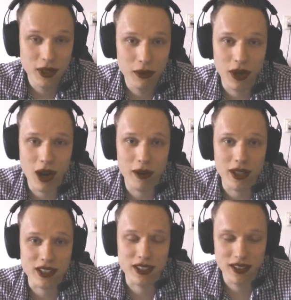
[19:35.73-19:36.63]
we're
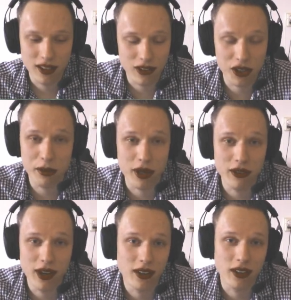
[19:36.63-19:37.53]
always derping
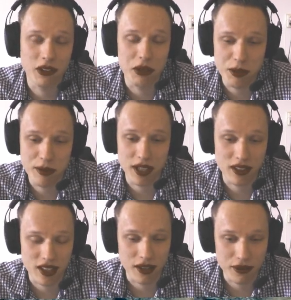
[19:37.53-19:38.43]
around on TeamSpeak and stuff.